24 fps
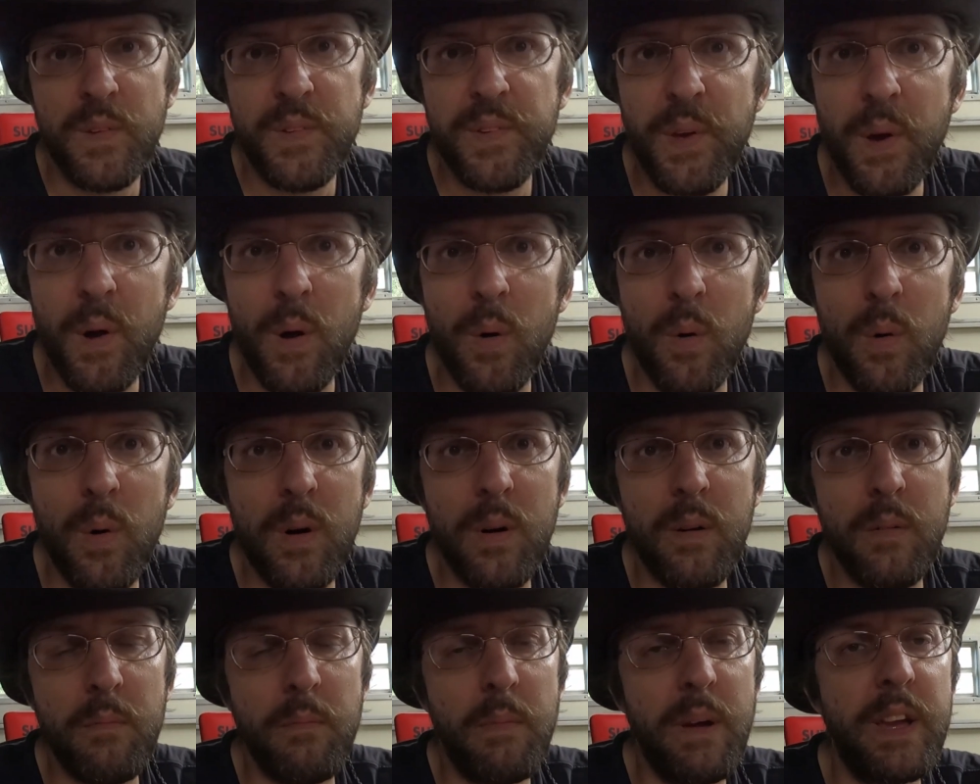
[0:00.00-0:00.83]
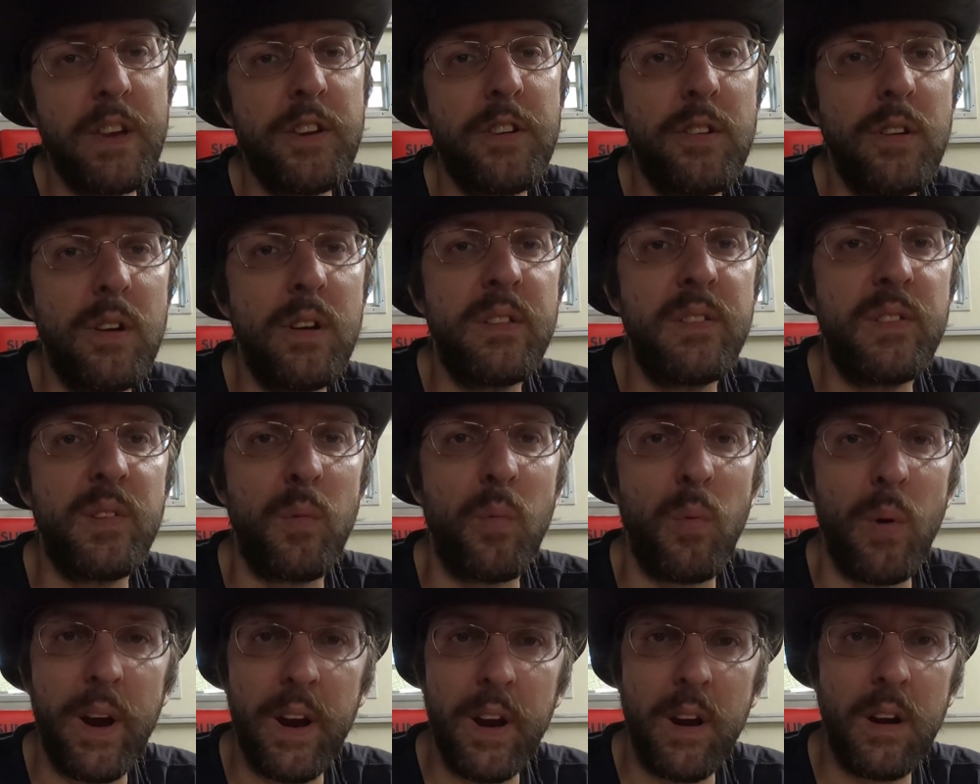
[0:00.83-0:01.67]
So make sure to
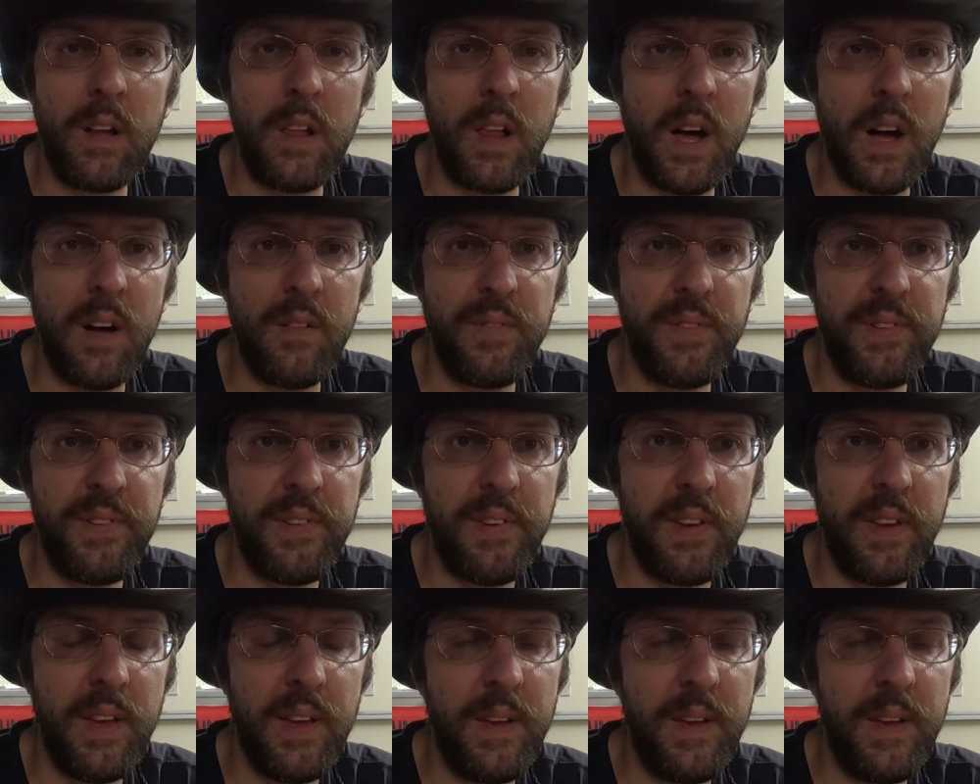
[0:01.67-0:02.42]
wear gloves,